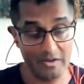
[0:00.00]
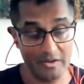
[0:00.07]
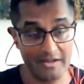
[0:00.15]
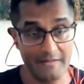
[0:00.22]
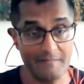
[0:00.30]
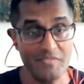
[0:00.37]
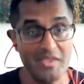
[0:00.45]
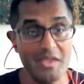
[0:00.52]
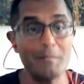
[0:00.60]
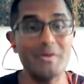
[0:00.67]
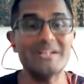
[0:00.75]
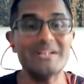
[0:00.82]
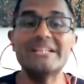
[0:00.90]
Okay,
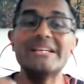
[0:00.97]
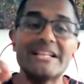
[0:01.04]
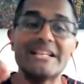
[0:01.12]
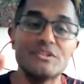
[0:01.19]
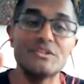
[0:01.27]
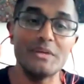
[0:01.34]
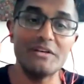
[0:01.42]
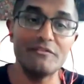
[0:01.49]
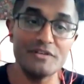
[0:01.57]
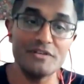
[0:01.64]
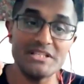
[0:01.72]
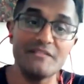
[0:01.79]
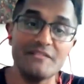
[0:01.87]
but he gets to eat
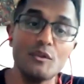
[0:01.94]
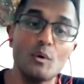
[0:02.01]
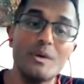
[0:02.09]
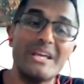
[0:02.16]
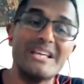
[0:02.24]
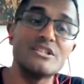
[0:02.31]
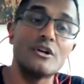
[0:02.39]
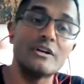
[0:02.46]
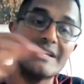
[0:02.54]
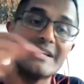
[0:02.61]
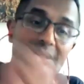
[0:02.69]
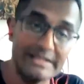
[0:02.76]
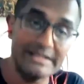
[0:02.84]
first, even though he's
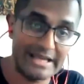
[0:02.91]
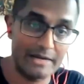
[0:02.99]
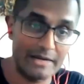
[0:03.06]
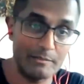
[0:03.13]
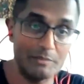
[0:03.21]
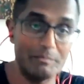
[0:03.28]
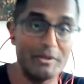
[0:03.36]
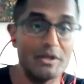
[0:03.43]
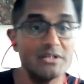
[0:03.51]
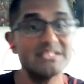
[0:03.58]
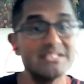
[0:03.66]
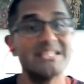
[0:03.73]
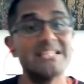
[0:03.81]
not killed the animal,
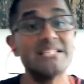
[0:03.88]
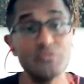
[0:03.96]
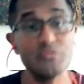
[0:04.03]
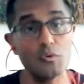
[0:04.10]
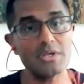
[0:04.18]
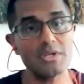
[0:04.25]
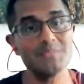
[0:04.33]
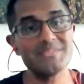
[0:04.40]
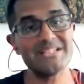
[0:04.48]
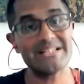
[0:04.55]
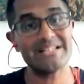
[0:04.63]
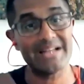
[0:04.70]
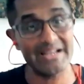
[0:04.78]
because his role
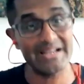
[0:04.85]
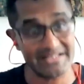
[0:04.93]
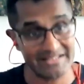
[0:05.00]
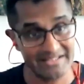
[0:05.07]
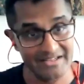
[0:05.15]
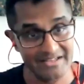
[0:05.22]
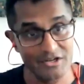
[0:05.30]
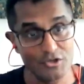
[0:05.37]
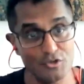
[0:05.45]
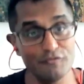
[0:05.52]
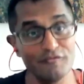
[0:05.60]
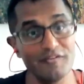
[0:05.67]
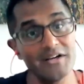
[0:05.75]
comes at night
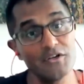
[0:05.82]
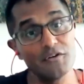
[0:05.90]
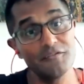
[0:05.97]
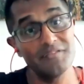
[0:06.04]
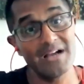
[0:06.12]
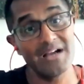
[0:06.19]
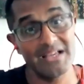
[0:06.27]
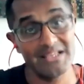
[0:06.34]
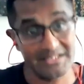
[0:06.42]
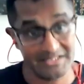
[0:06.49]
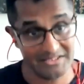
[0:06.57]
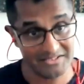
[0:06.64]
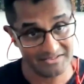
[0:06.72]
to fight off the
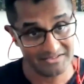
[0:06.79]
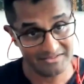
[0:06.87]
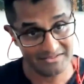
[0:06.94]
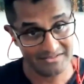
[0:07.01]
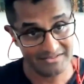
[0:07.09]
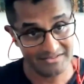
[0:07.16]
hyenas.